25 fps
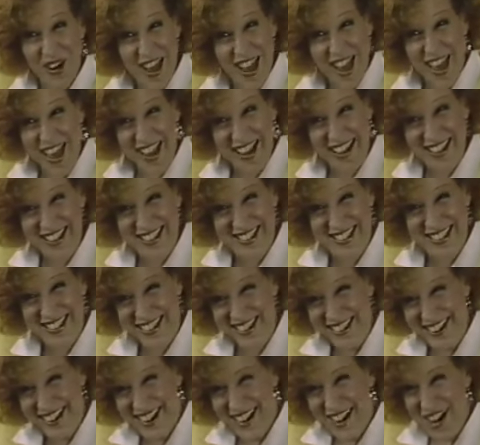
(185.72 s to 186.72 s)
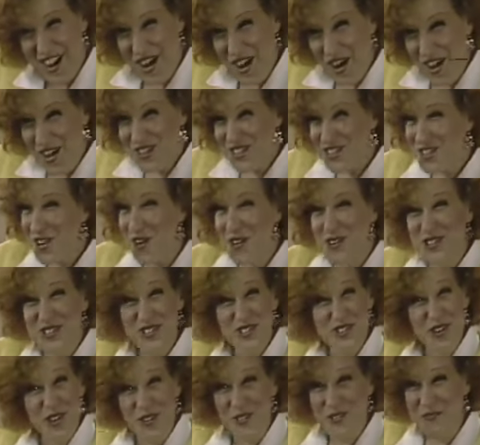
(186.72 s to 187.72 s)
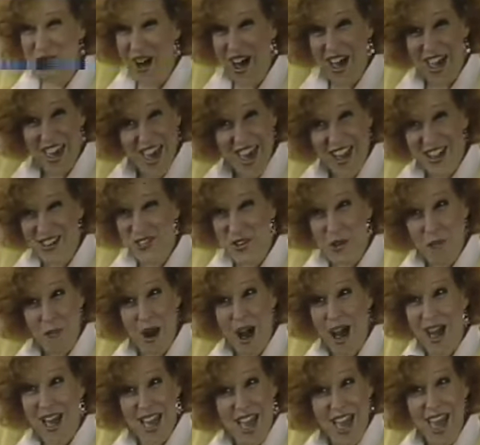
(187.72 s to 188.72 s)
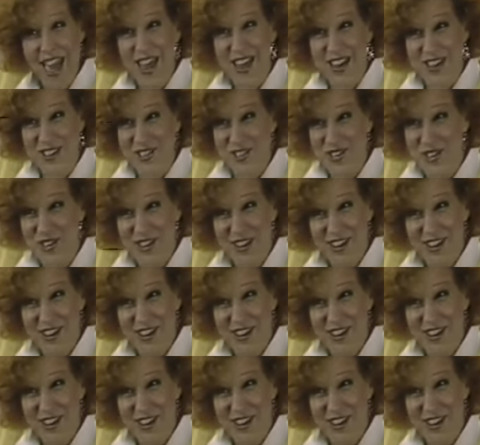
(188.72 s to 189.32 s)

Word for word: eggs. so, so my eggs are my age,